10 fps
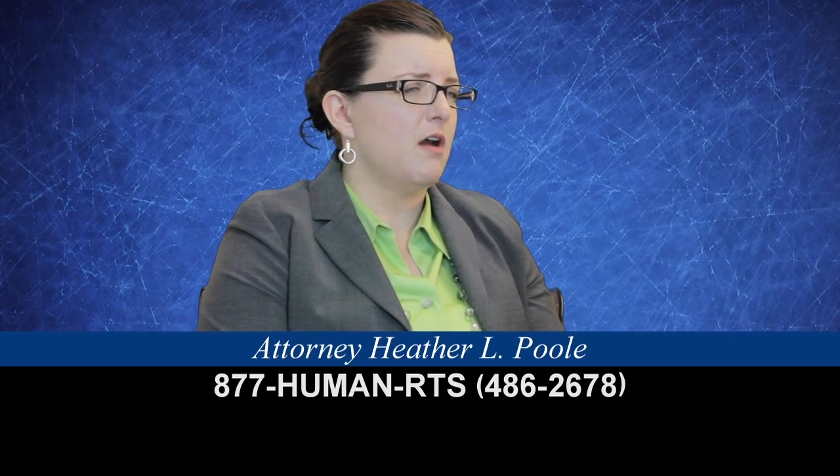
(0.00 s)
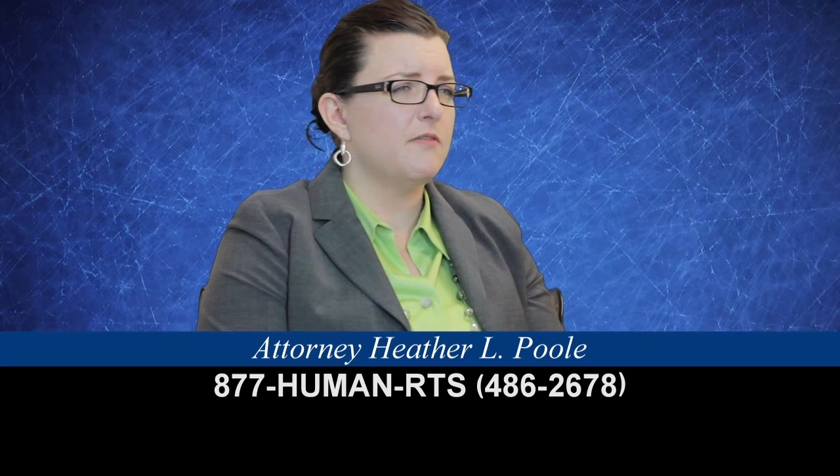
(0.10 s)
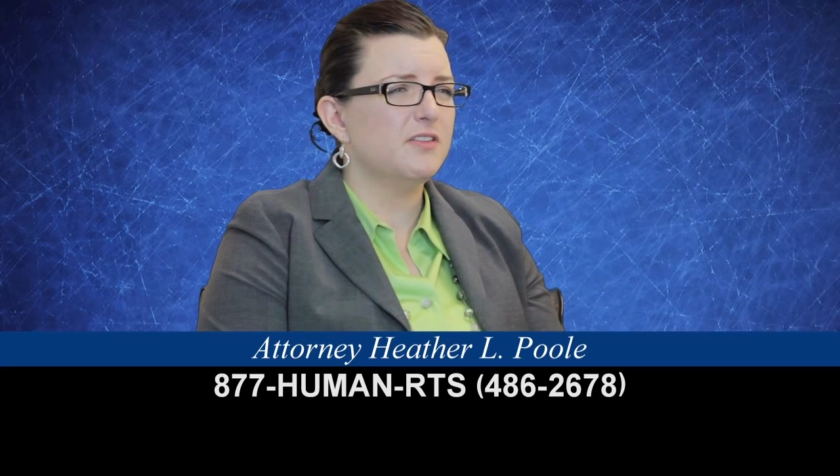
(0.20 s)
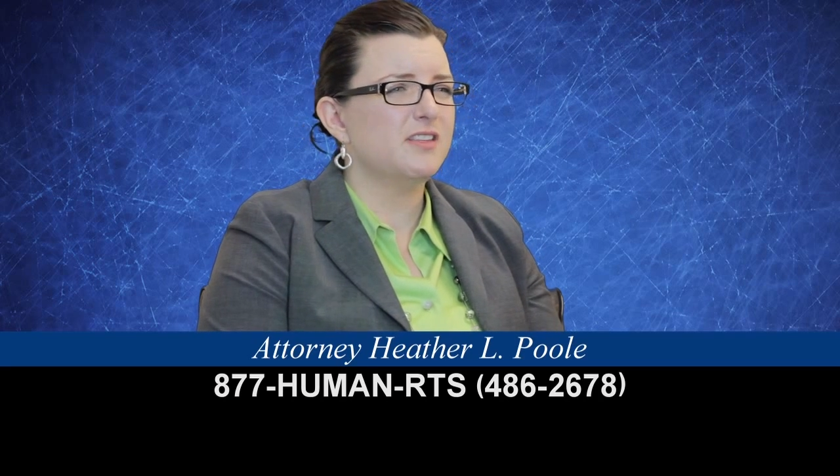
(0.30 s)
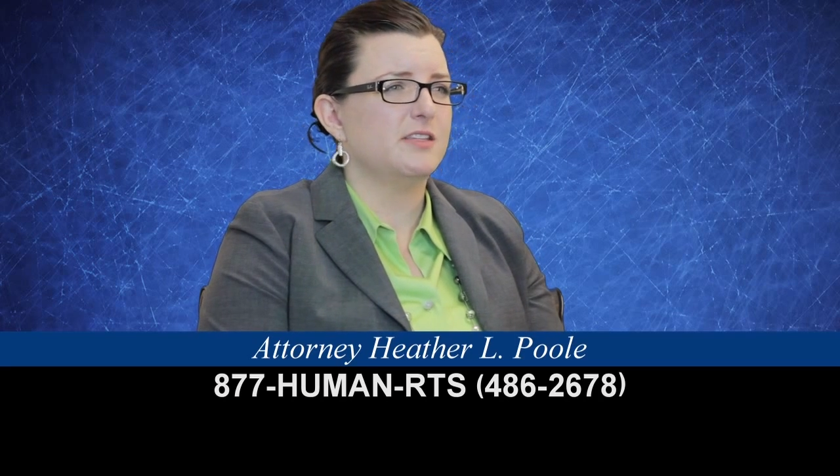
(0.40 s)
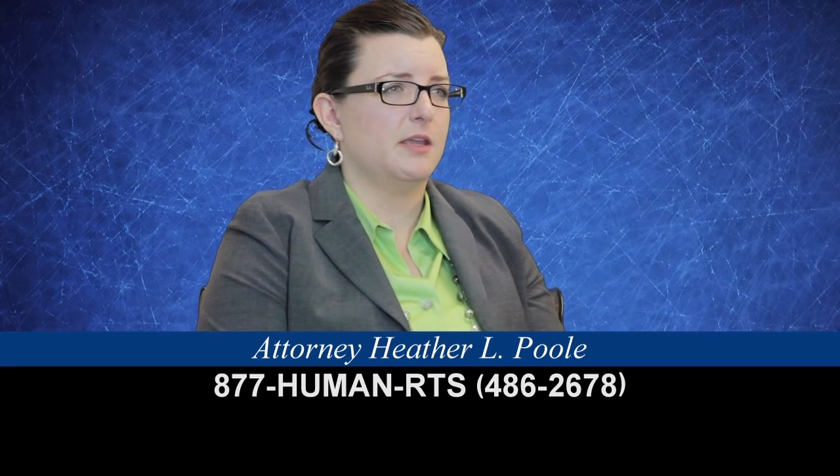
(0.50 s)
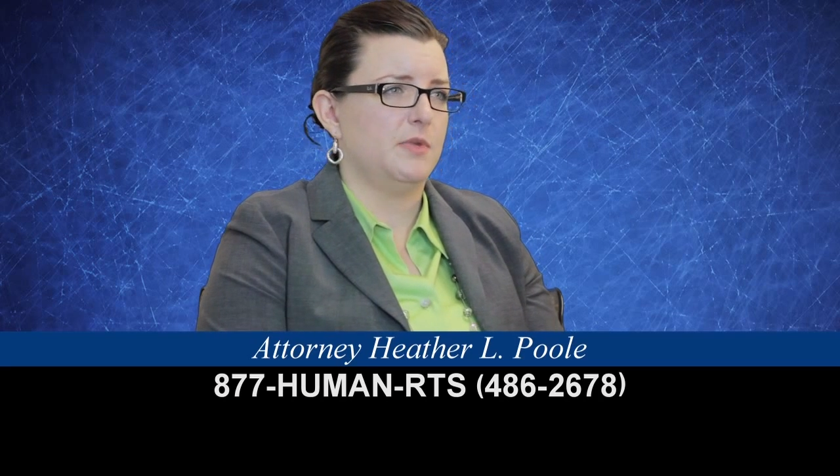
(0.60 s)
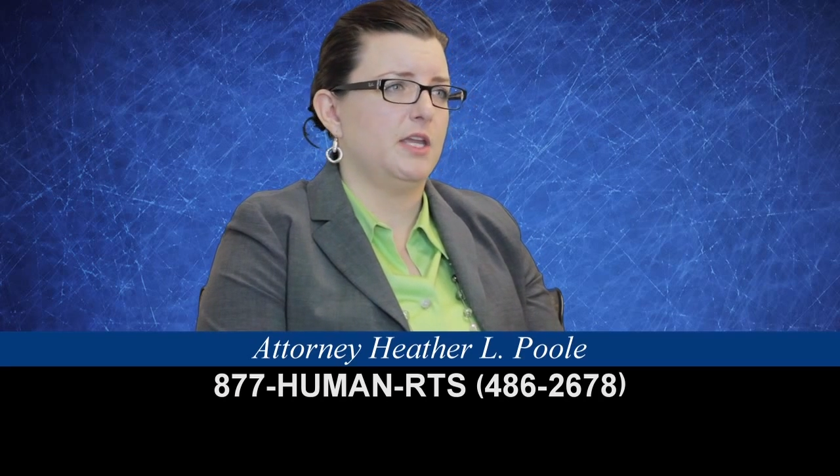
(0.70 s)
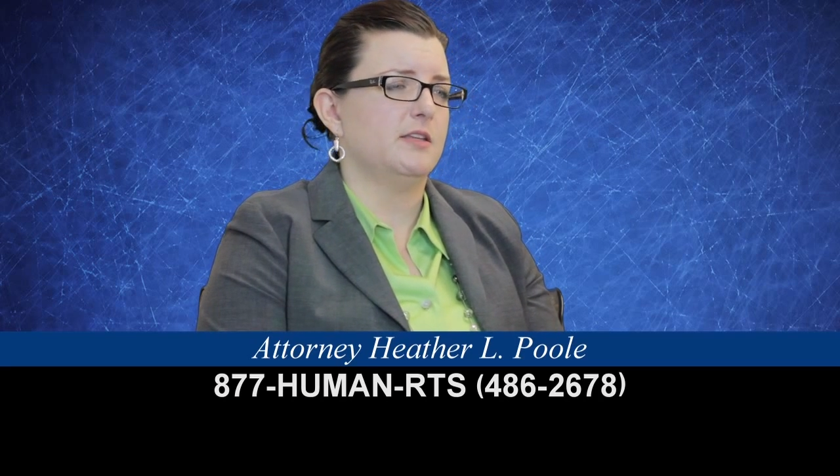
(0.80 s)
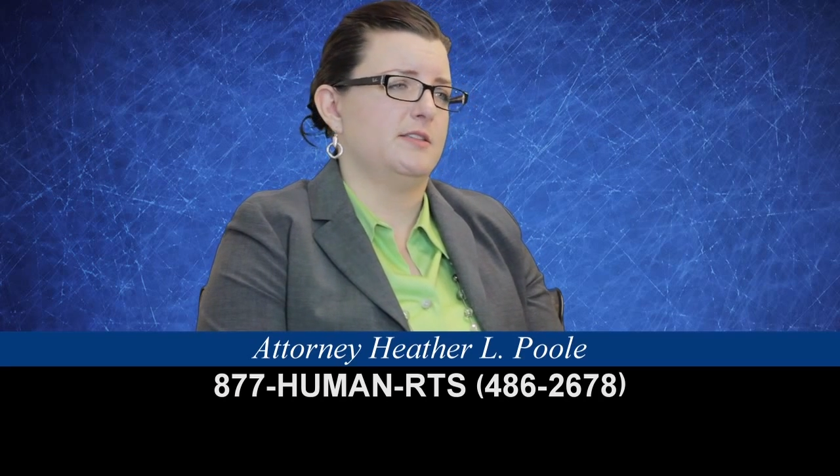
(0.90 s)
often the same
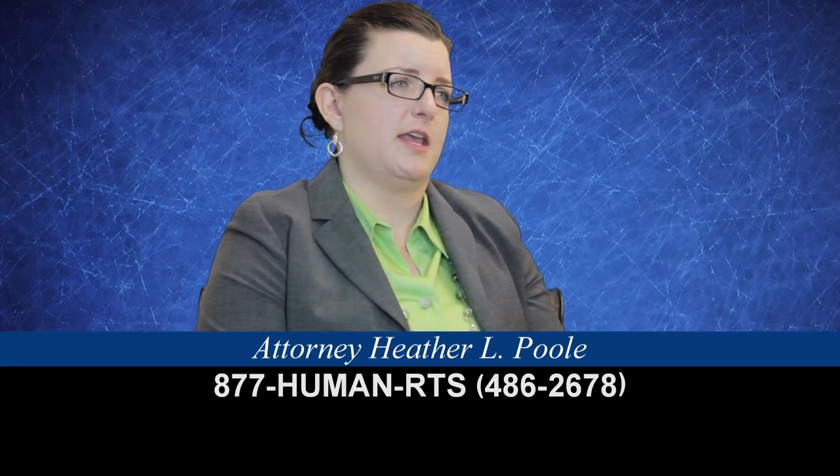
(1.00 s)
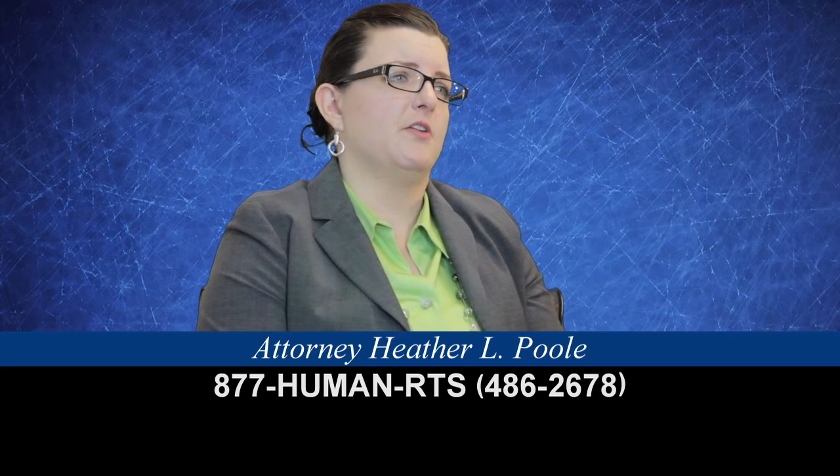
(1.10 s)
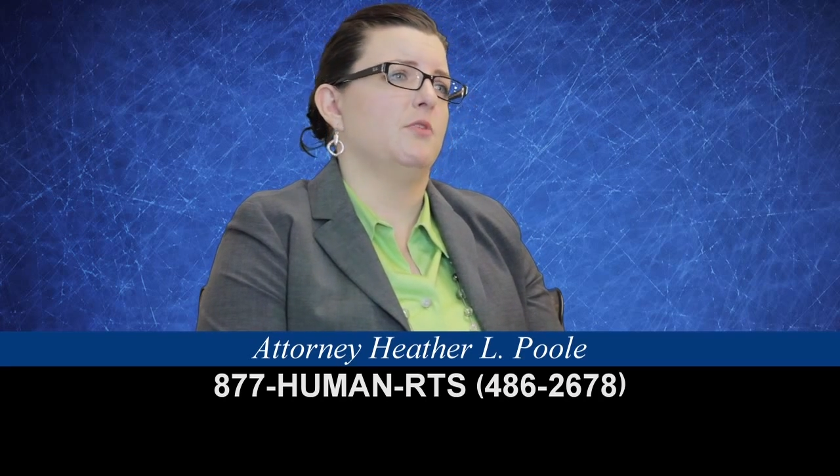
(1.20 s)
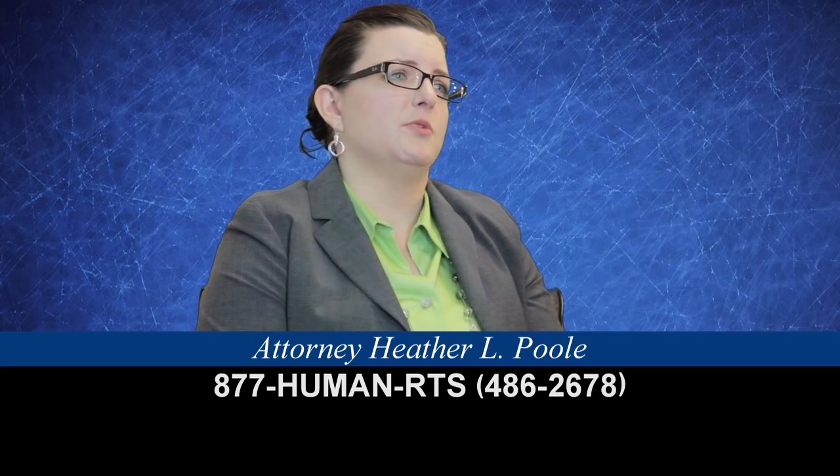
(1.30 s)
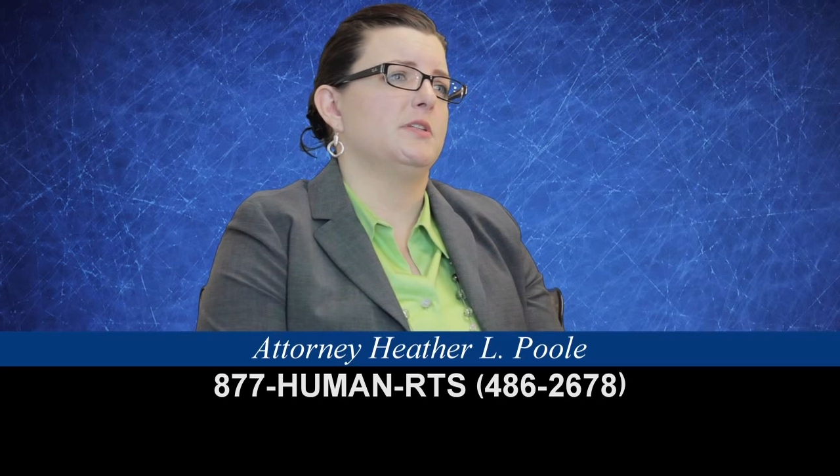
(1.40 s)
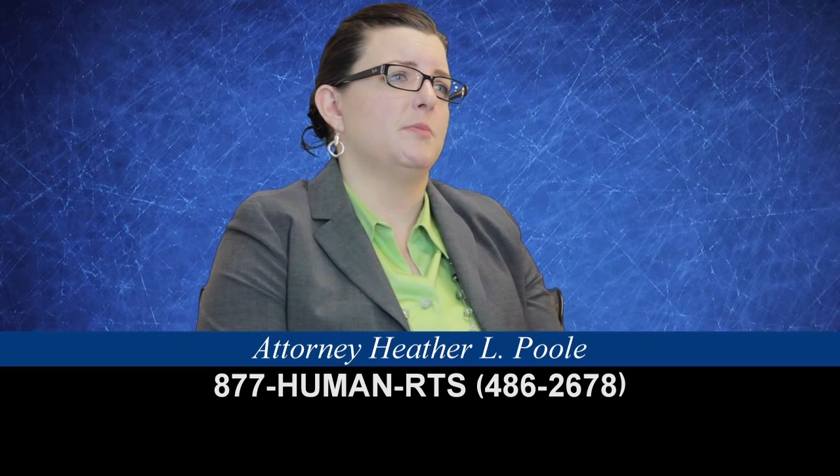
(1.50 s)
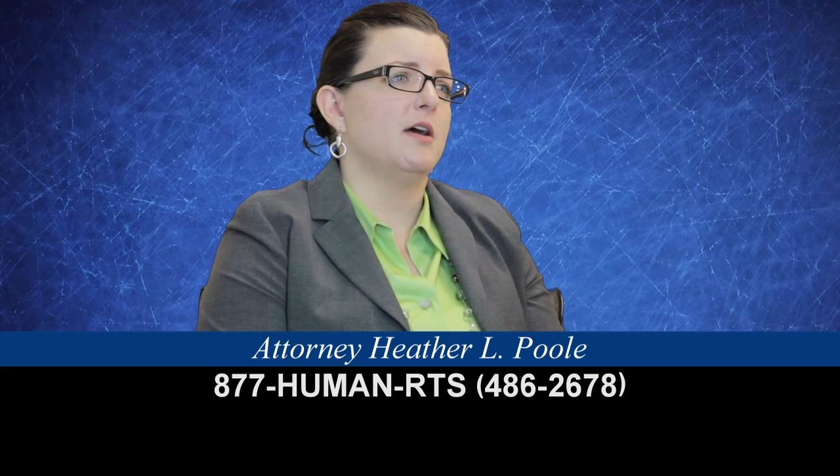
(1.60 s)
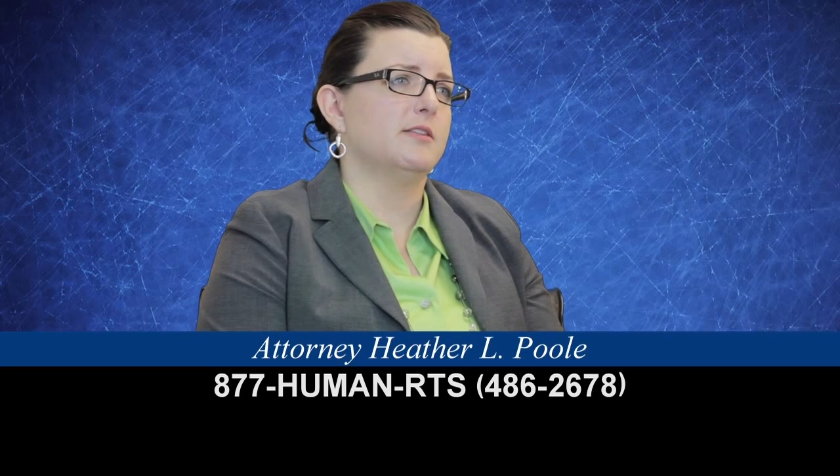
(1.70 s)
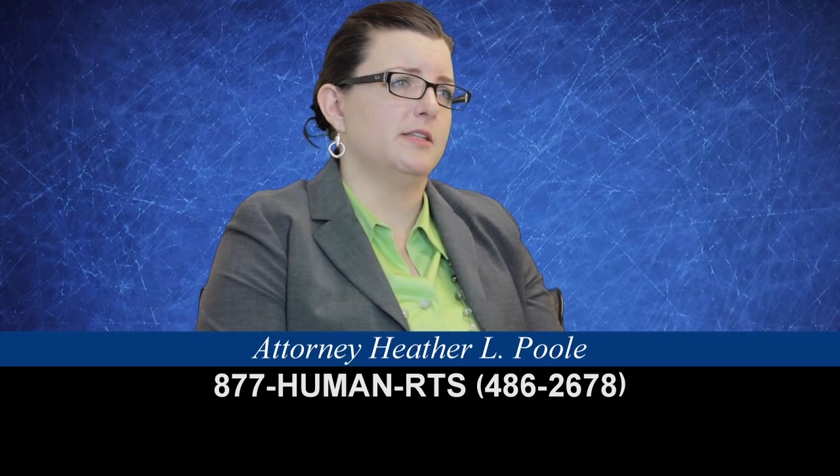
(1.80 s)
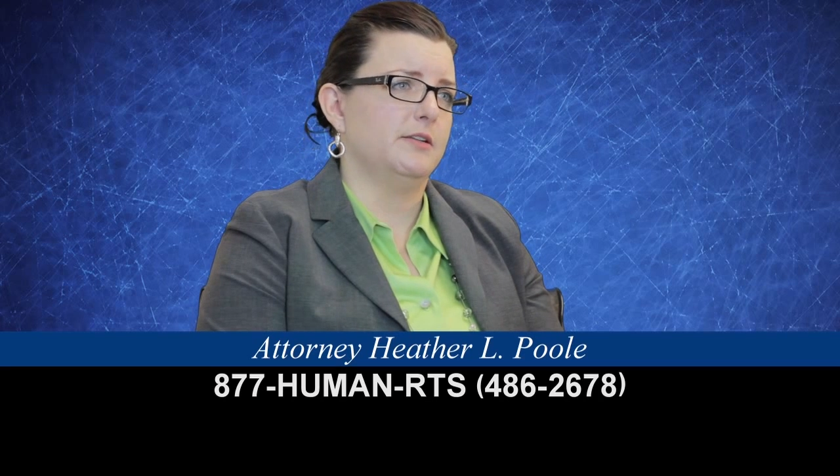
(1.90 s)
day his salary was
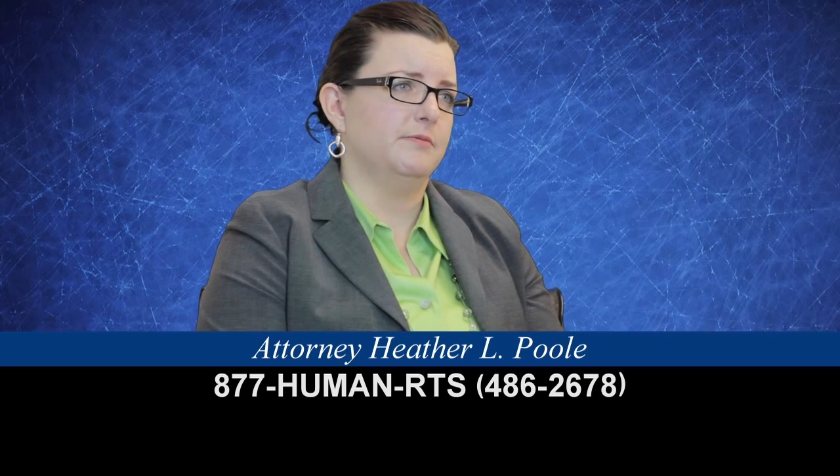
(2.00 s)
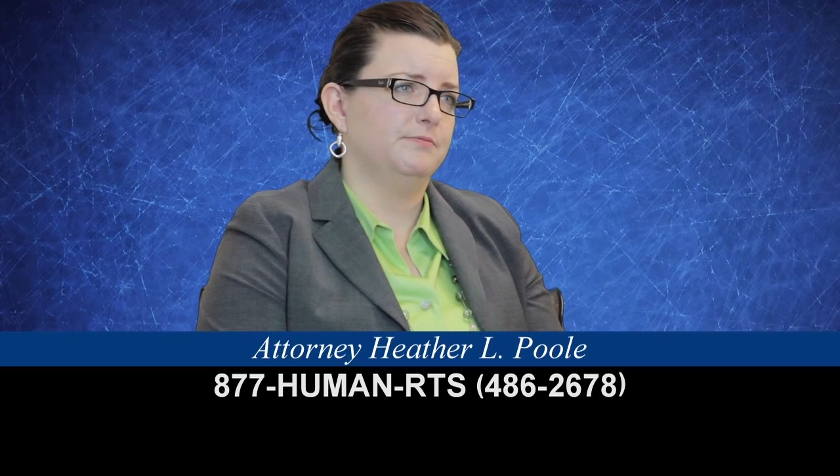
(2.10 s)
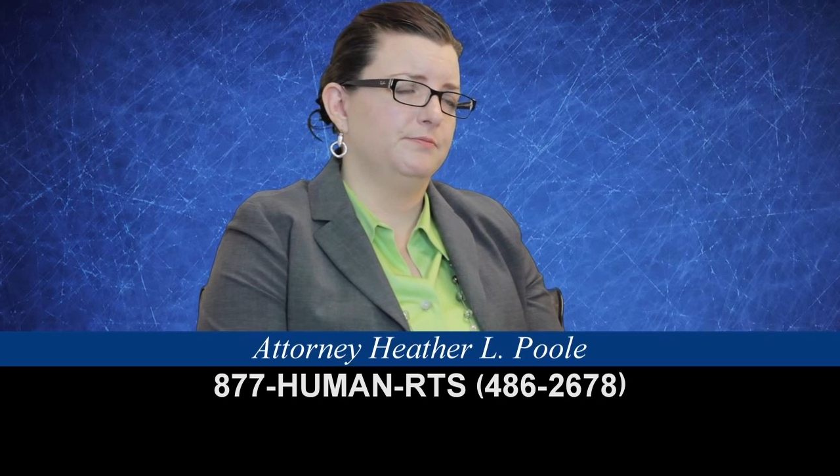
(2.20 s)
deposited.